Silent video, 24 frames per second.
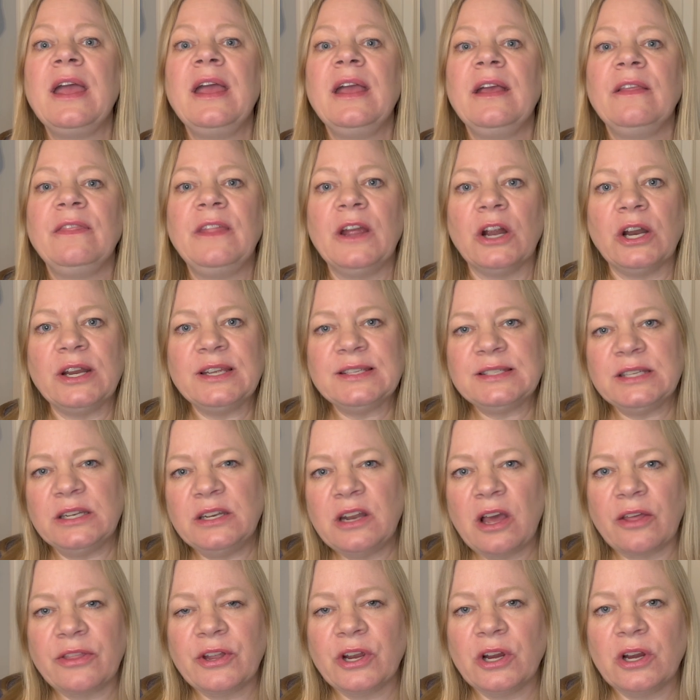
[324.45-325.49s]
there is
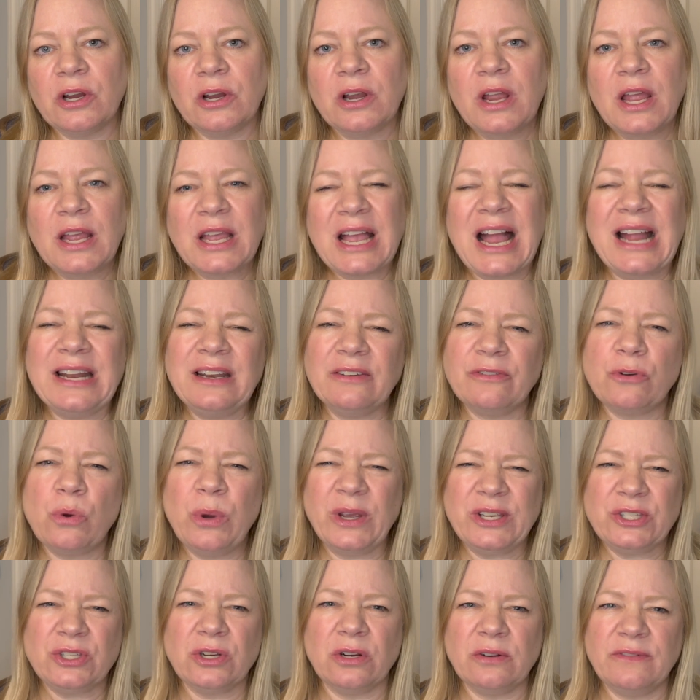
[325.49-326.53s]
another kind of
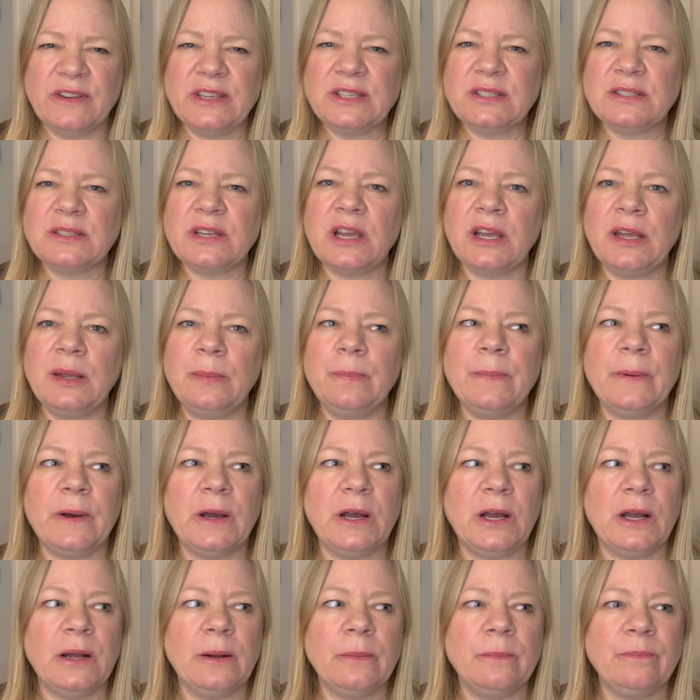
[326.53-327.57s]
quick service type,
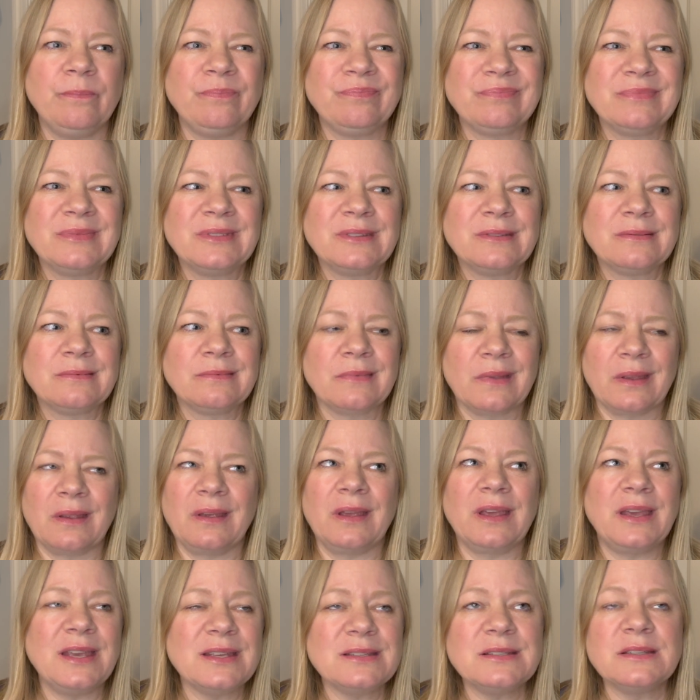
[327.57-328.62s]

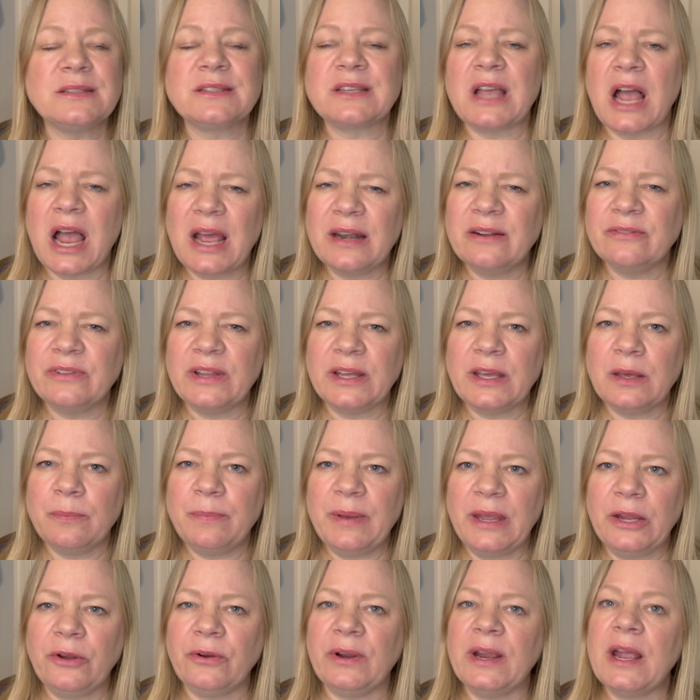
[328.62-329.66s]
I guess it's kind of like a
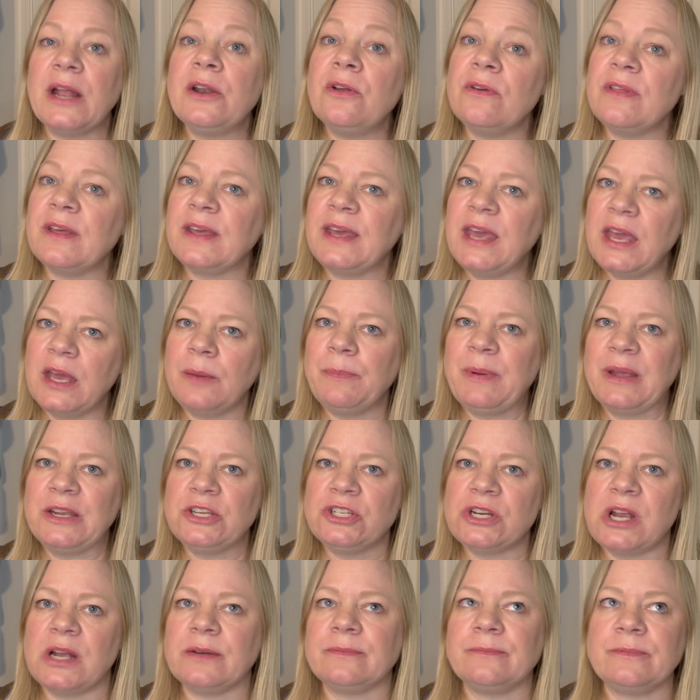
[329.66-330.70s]
bakery. I know the Cake Bake
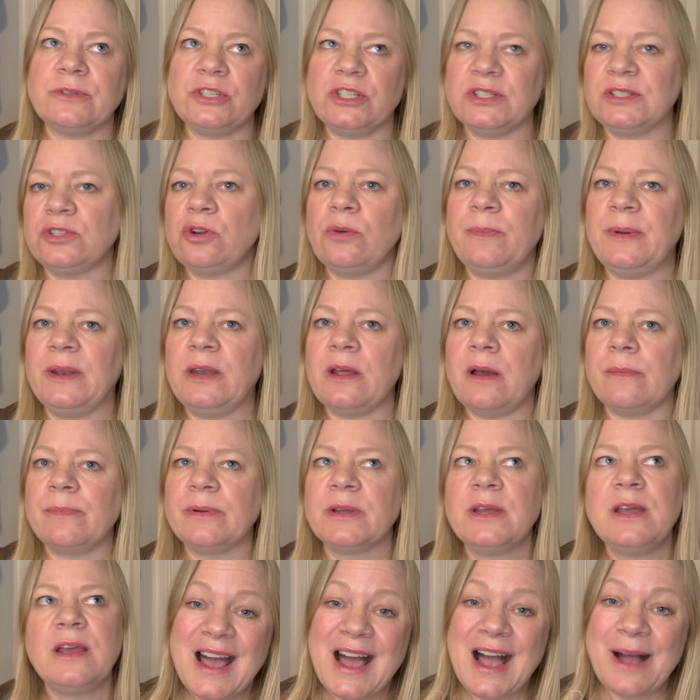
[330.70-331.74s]
Shop just opened up.
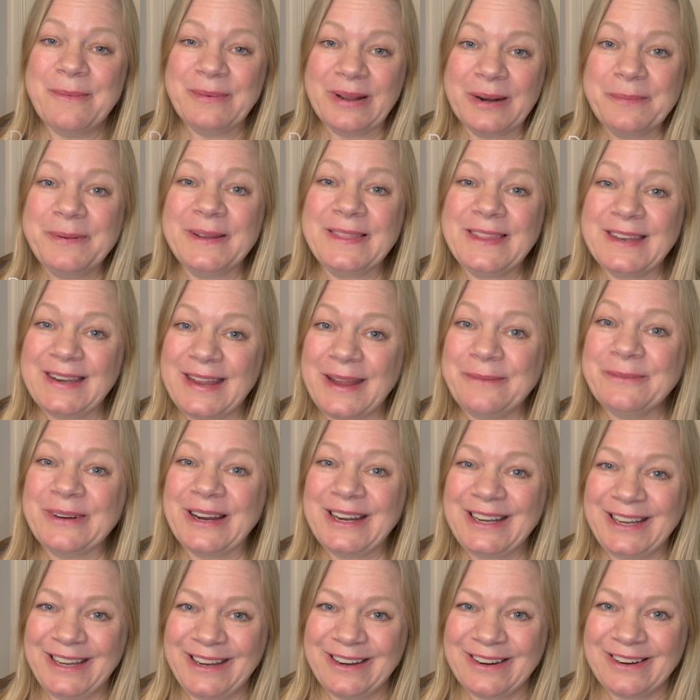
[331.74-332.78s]
I'm going to put the name
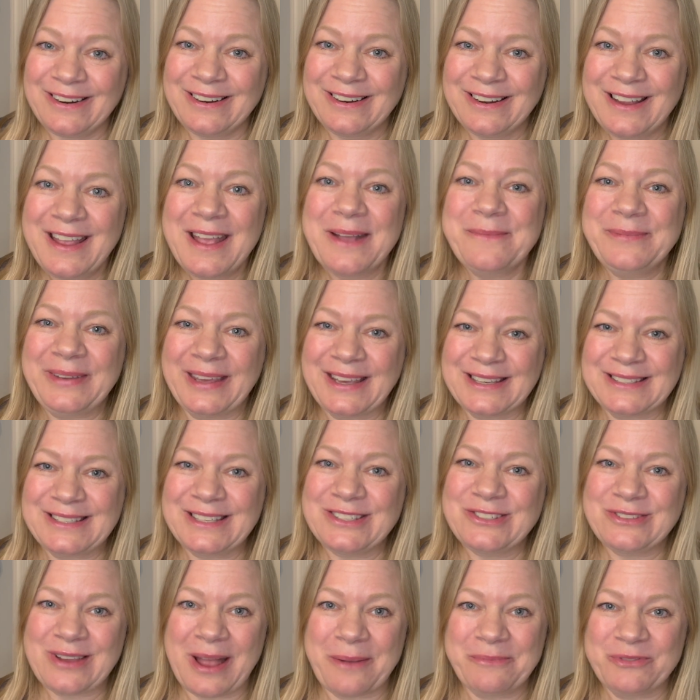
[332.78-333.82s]
right here
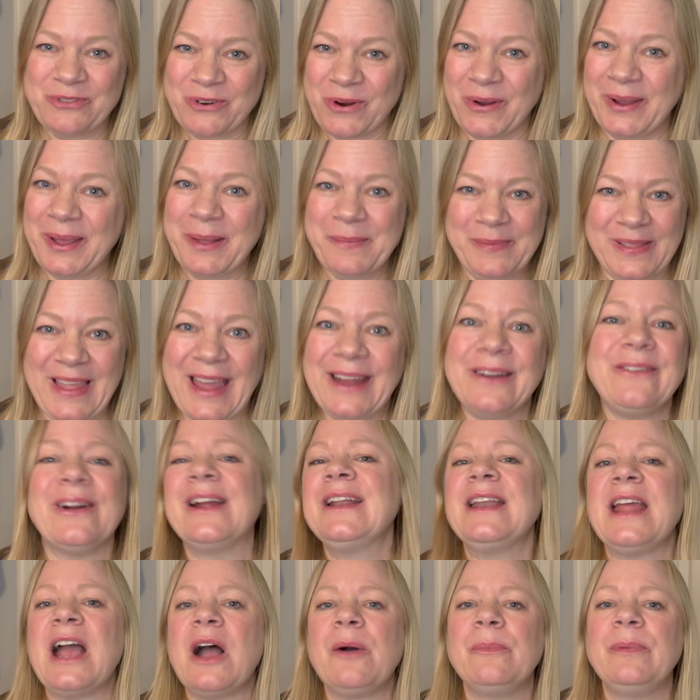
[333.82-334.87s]
because I'm drawing a blank
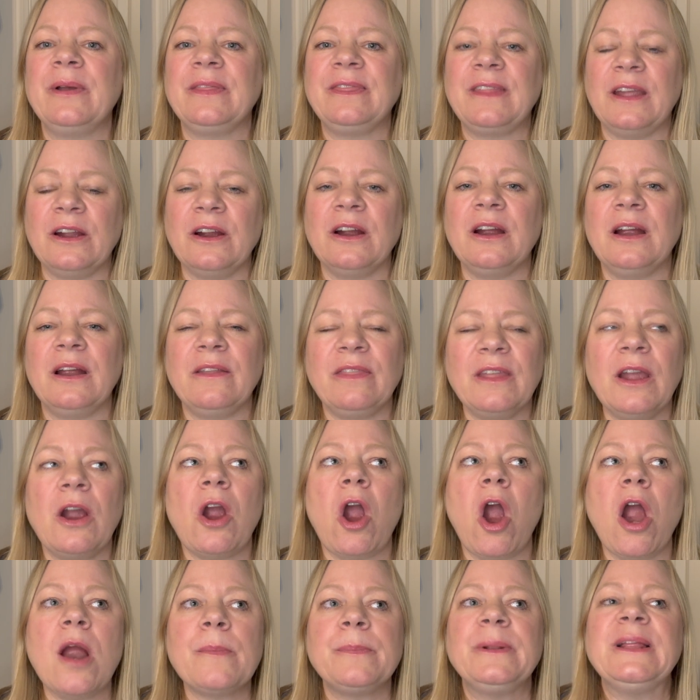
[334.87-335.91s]
right now, but there
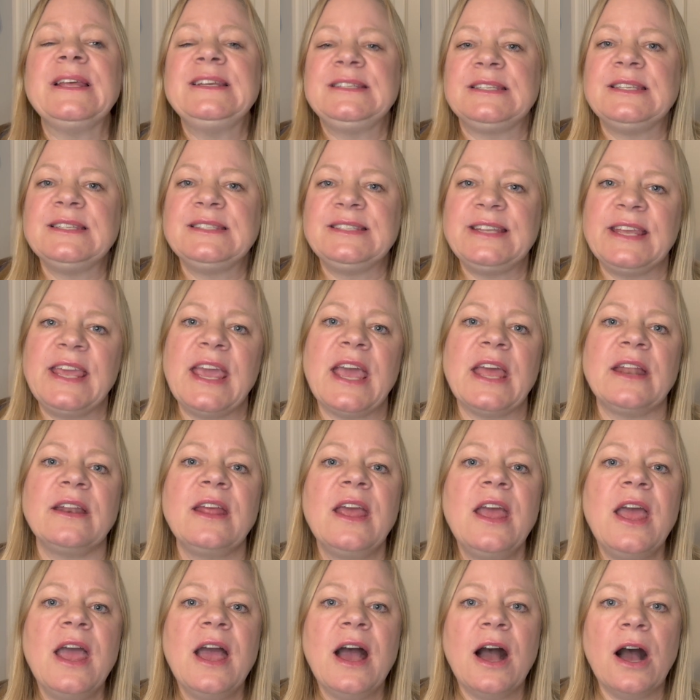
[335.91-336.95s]
are places to get
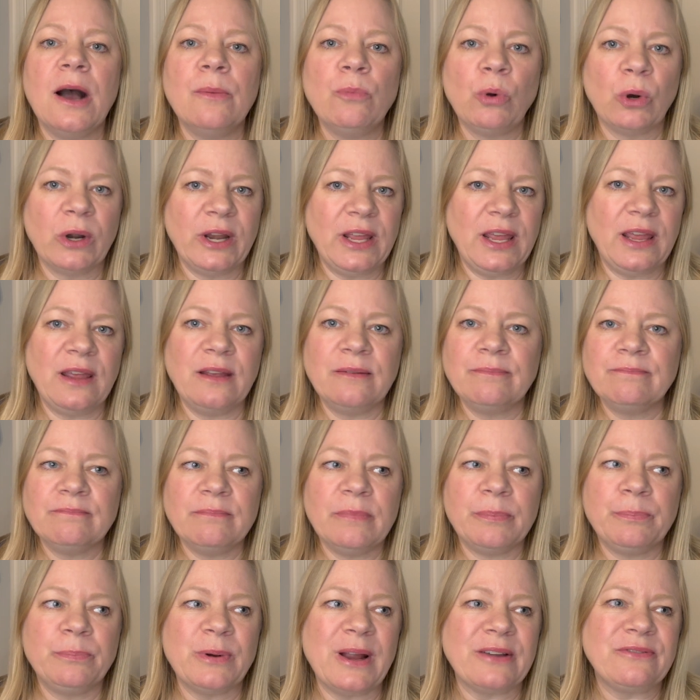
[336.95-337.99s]
a morning
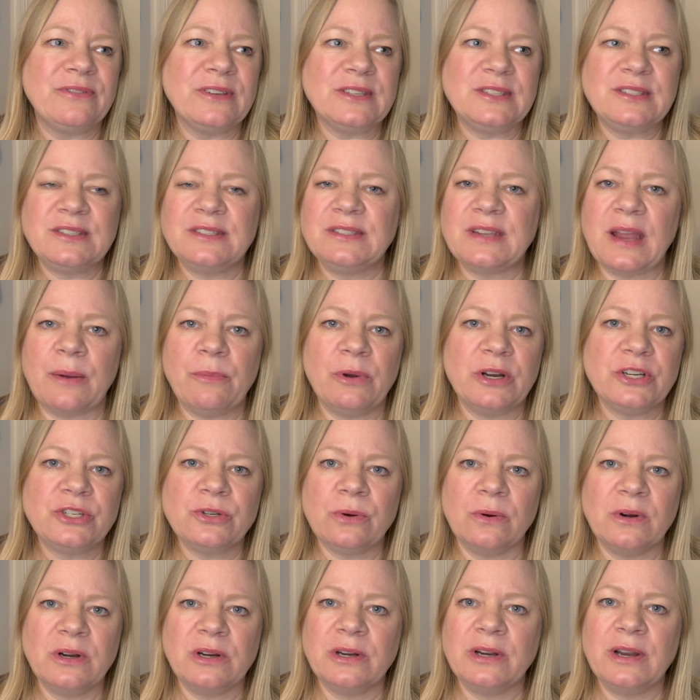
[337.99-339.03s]
breakfast sandwich
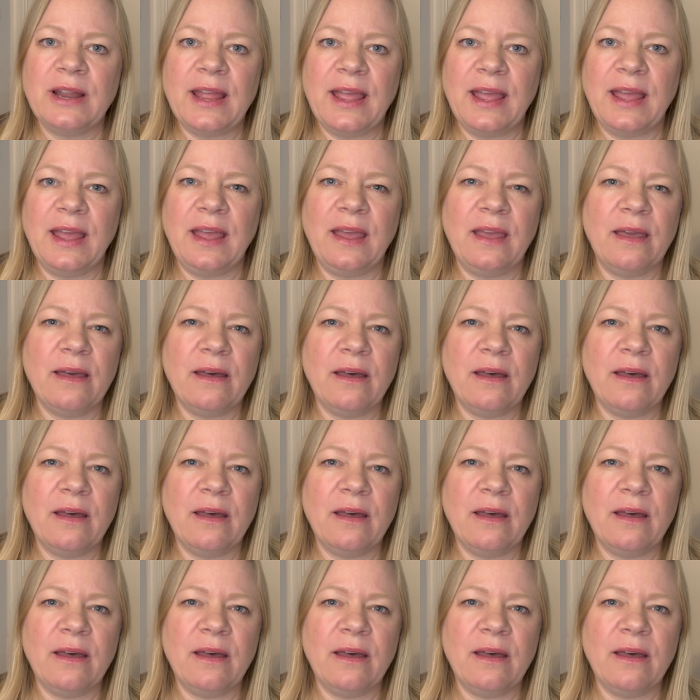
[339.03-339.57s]
or a